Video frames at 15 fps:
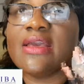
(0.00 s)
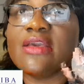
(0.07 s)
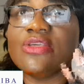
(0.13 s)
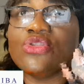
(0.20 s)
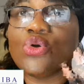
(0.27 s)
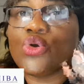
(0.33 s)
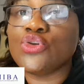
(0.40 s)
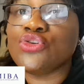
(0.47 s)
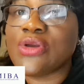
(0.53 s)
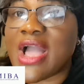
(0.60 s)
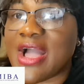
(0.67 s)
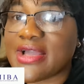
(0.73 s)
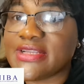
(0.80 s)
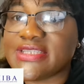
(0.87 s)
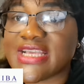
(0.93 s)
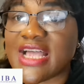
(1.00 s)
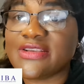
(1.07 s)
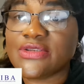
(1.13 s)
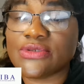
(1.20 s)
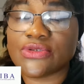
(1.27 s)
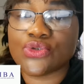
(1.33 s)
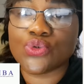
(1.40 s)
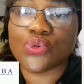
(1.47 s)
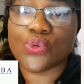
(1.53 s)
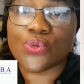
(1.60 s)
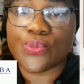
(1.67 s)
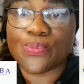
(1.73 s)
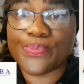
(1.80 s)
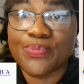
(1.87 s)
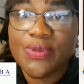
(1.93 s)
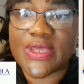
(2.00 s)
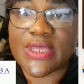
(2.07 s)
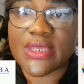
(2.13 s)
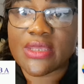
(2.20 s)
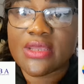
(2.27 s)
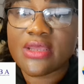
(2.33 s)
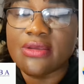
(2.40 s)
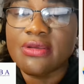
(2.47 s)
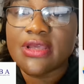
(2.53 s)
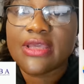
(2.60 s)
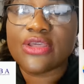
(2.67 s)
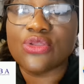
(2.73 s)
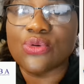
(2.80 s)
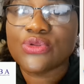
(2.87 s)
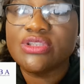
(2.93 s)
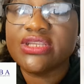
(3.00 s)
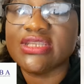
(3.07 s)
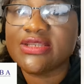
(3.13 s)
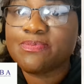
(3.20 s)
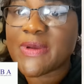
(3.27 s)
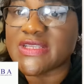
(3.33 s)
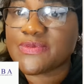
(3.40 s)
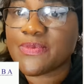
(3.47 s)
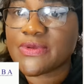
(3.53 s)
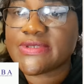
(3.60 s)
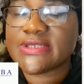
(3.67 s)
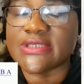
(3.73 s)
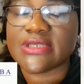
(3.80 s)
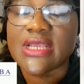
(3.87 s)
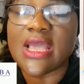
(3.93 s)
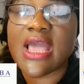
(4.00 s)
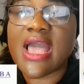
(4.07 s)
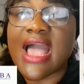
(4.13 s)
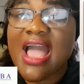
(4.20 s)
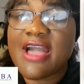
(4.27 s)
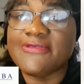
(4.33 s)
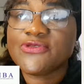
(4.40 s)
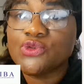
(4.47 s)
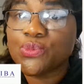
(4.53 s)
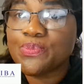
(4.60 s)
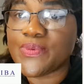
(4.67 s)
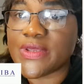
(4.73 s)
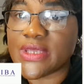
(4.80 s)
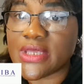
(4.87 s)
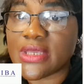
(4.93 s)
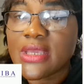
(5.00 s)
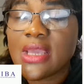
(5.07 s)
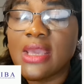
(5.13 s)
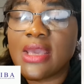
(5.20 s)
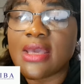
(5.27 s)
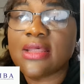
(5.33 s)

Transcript: you know, it has to be, you know, these passports have to be